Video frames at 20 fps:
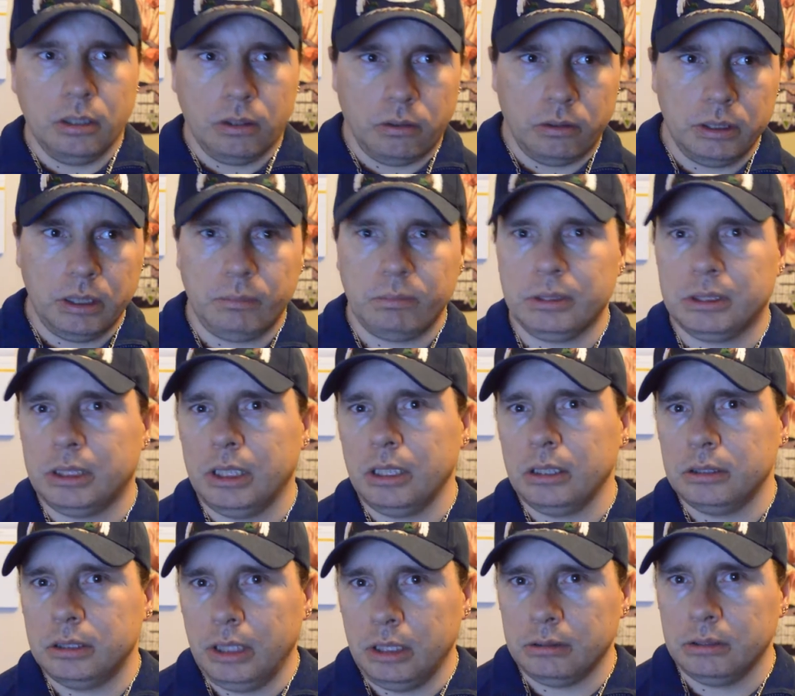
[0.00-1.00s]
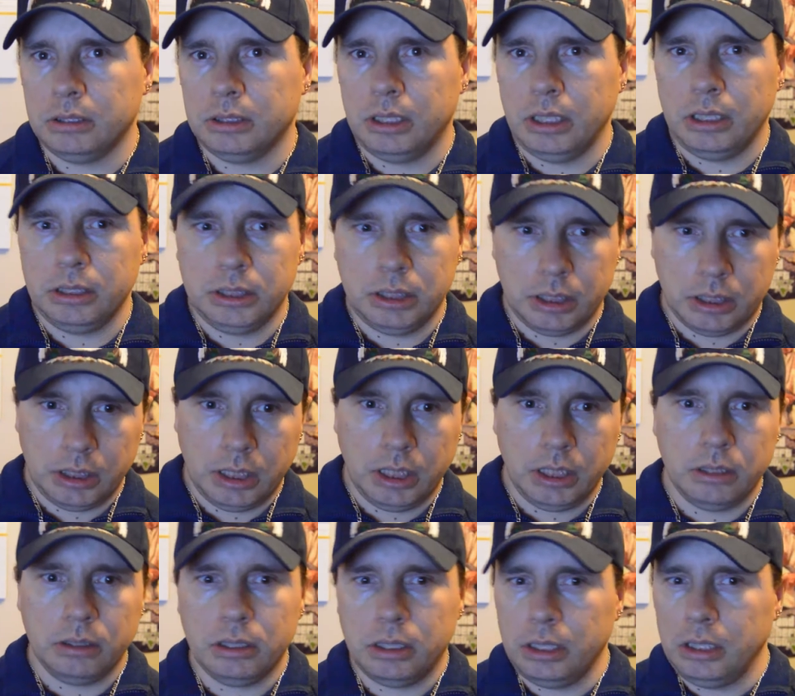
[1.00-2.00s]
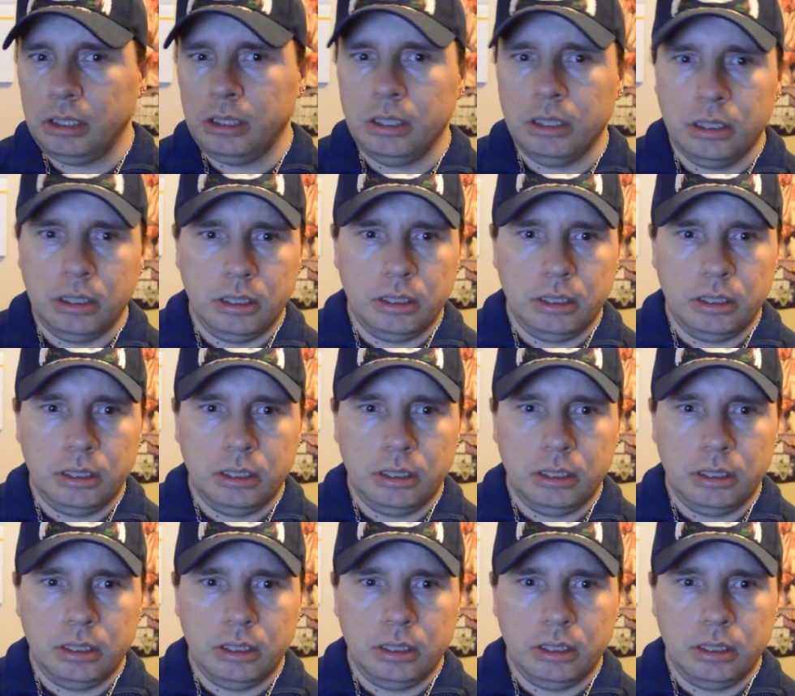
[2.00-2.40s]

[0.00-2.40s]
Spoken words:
going up the stairs, down the stairs, you could hear the